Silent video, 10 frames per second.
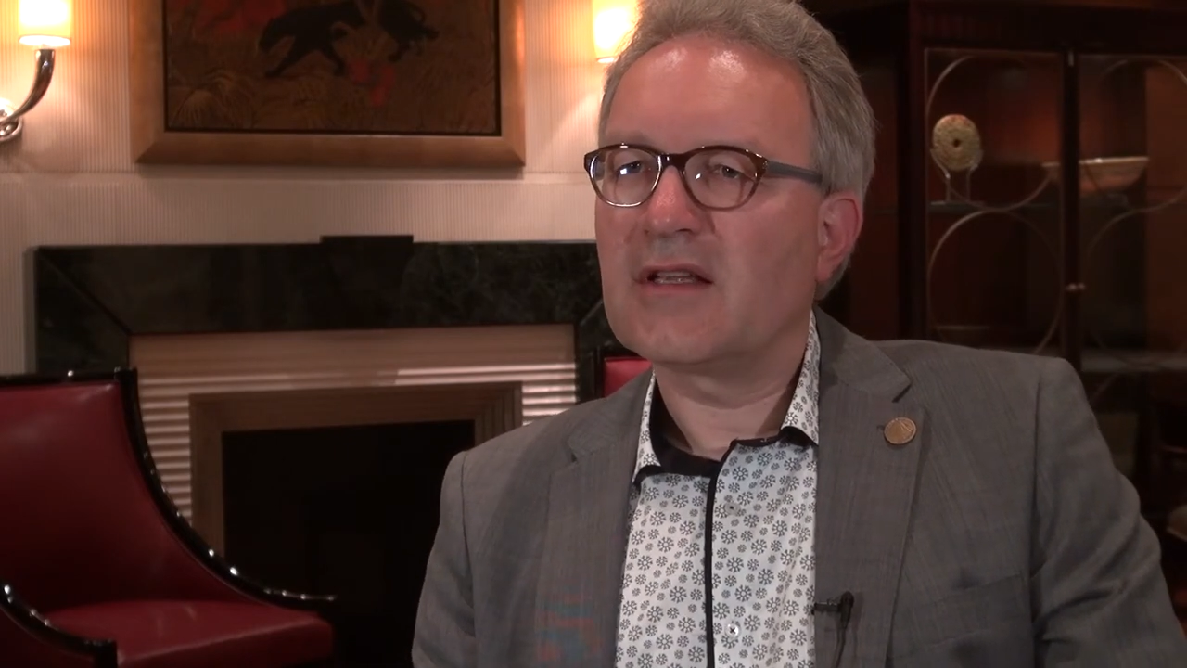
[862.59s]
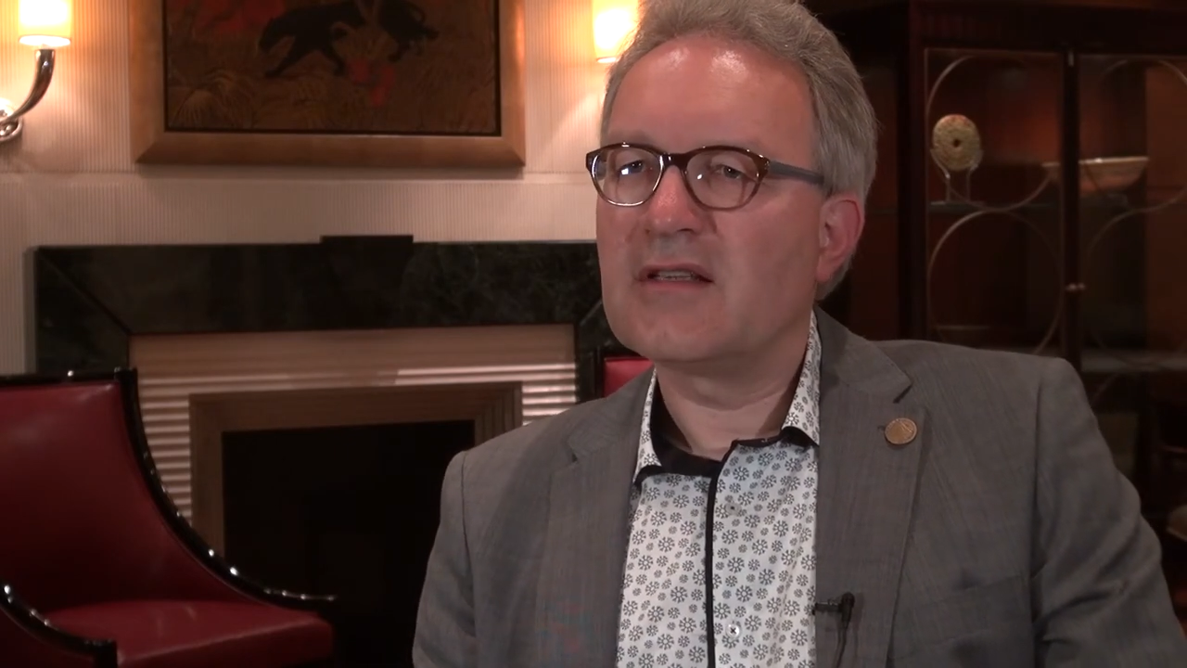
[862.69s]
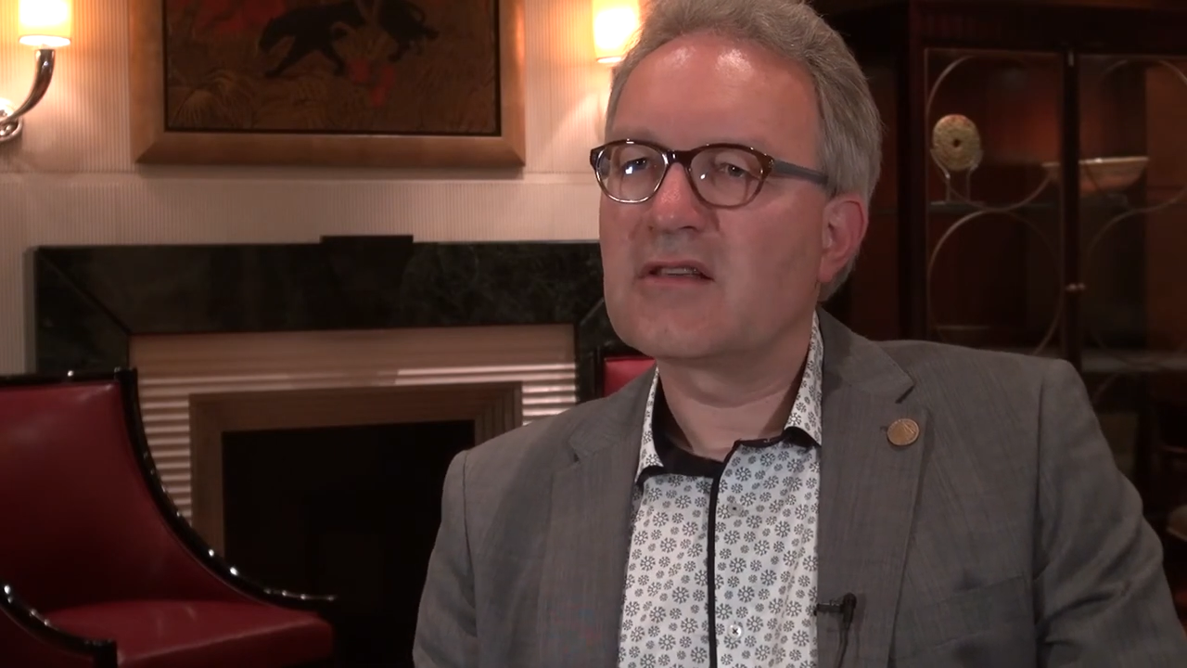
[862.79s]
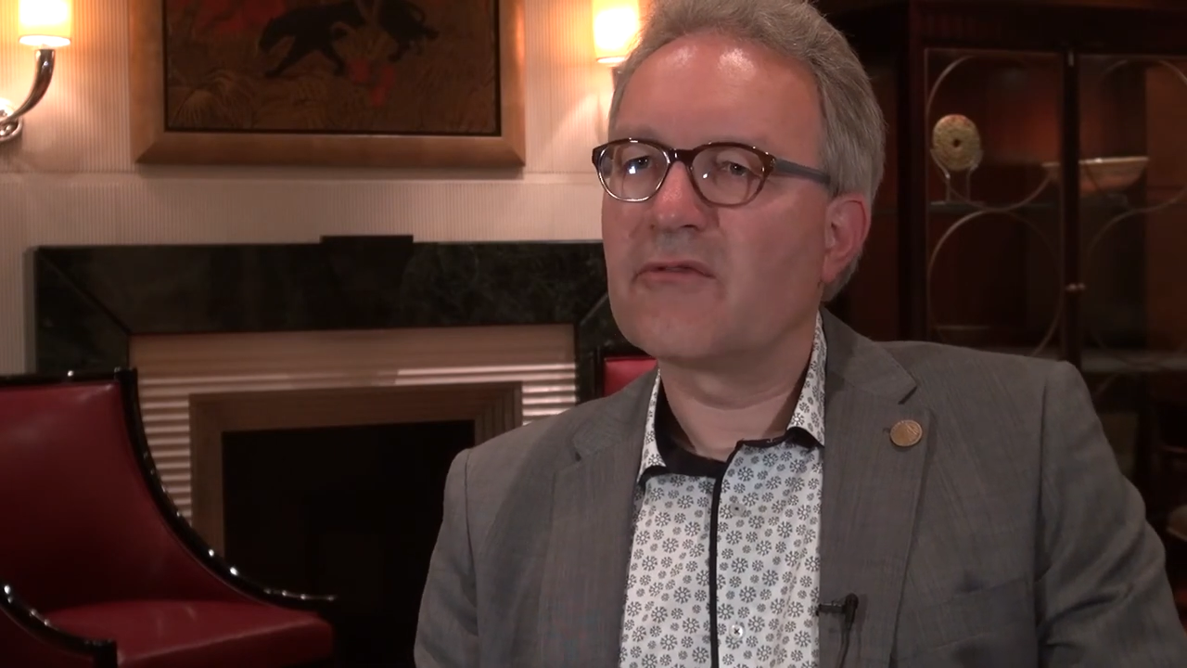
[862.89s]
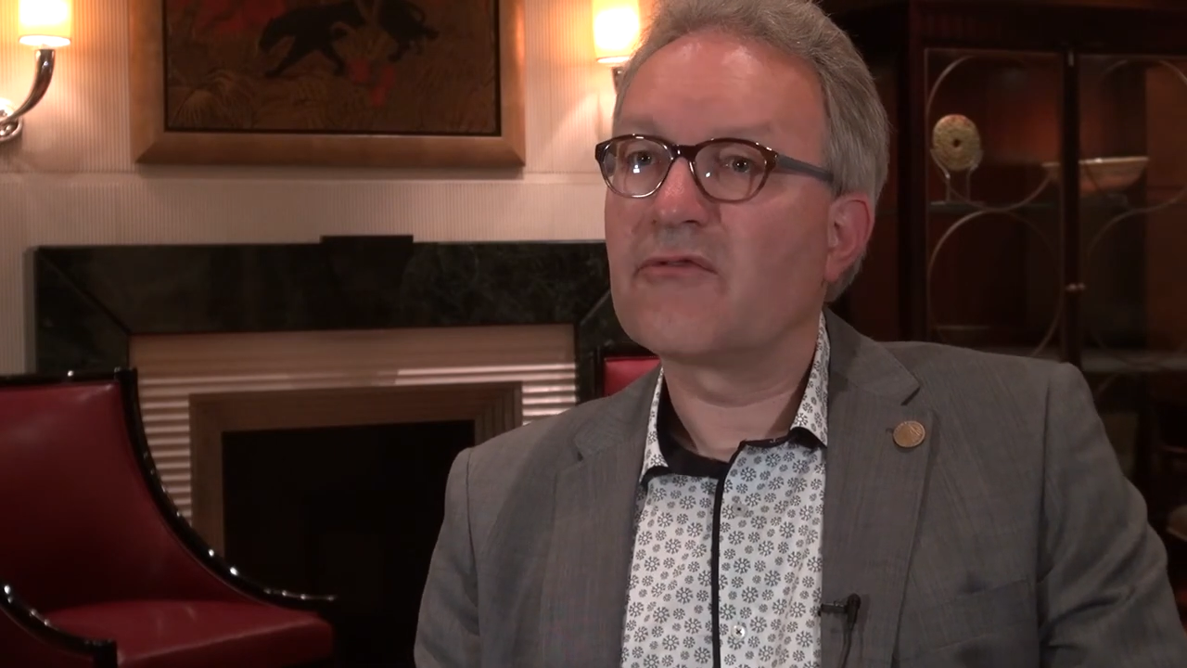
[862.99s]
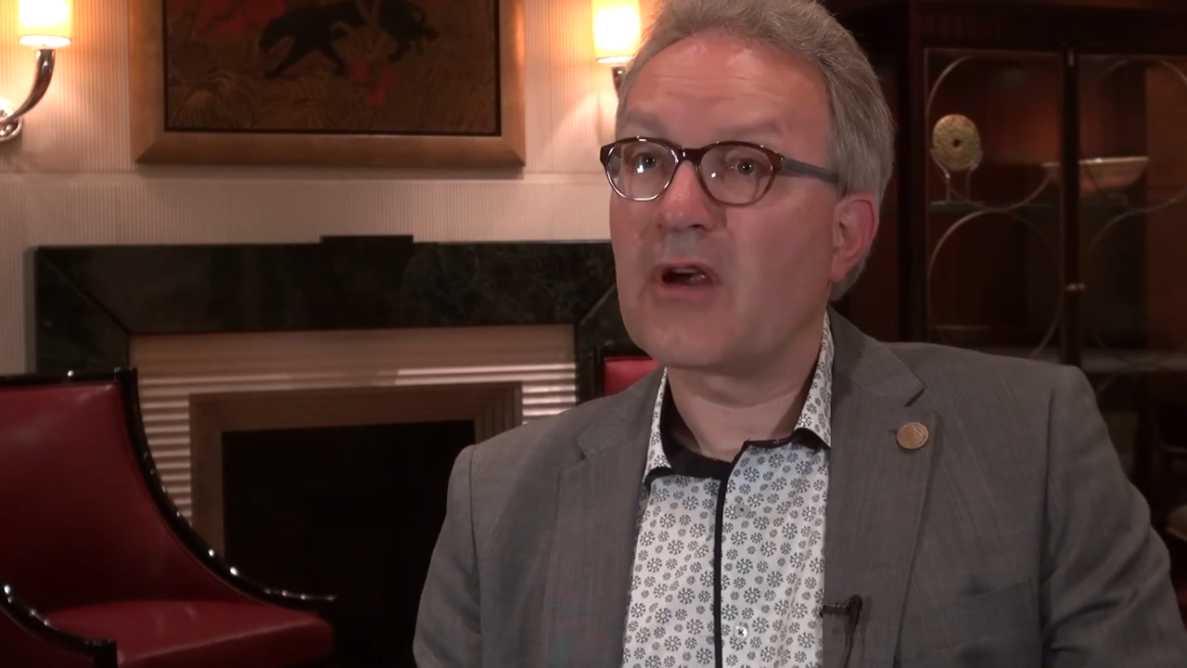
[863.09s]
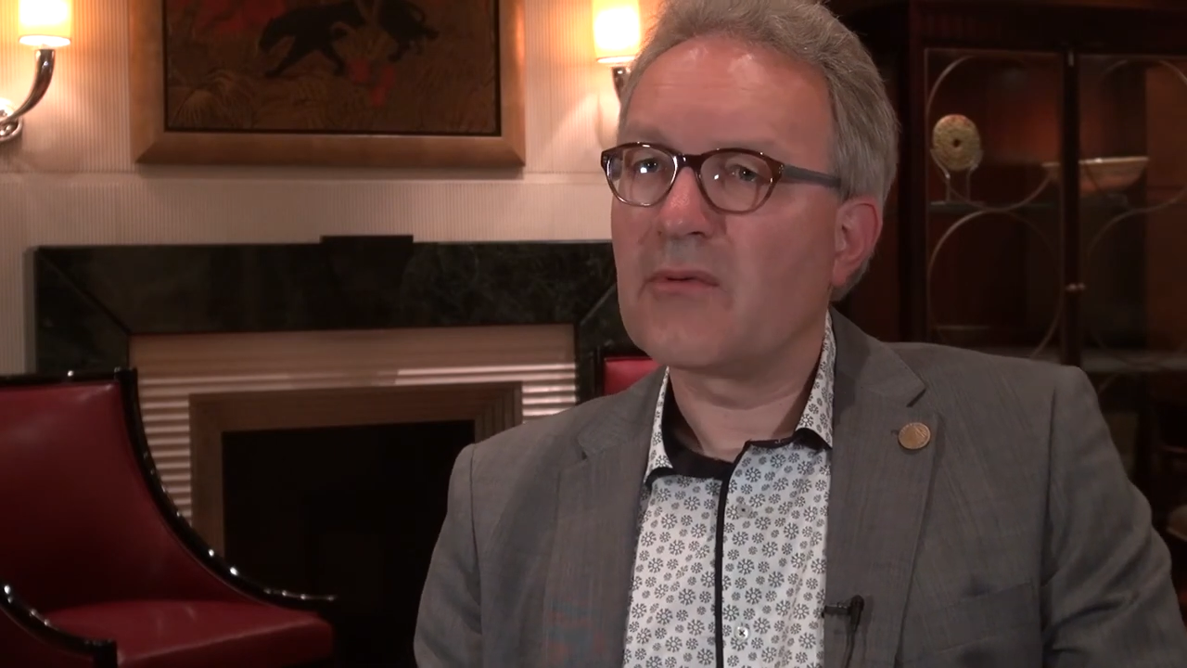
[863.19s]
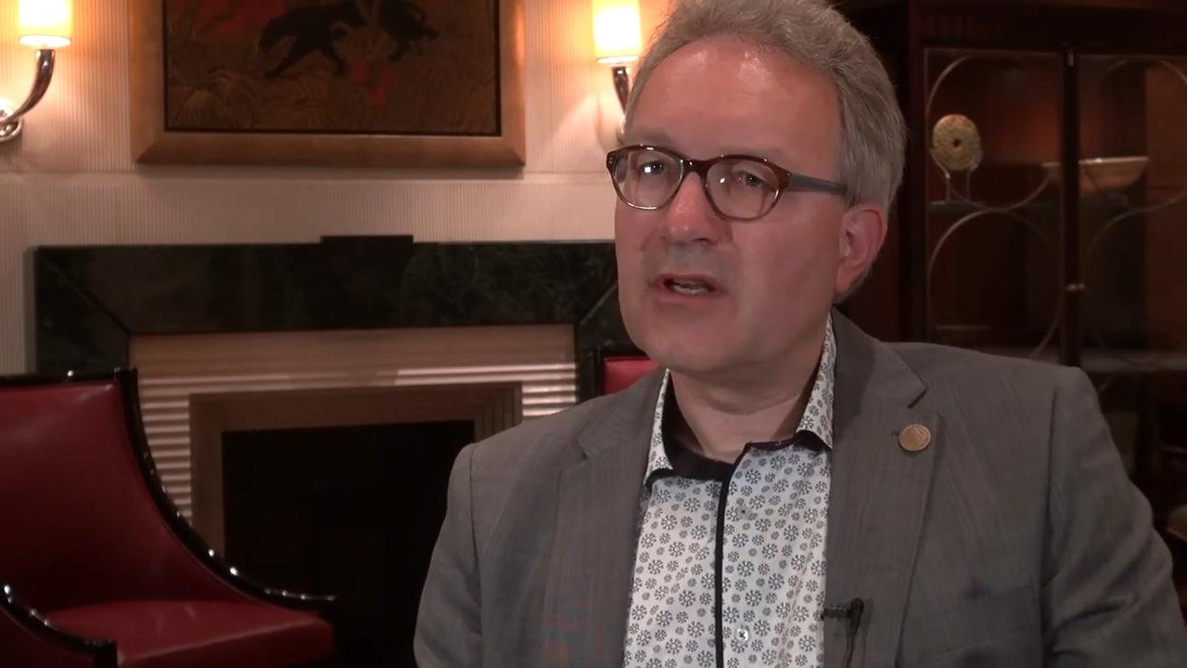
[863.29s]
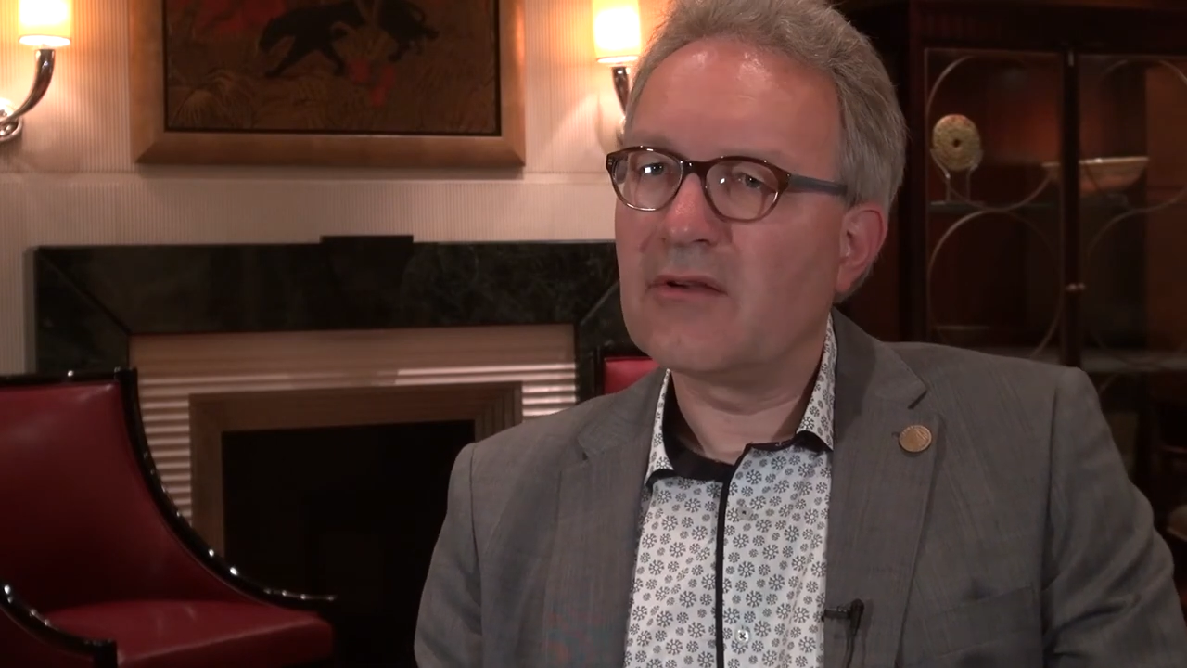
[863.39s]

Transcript: is a very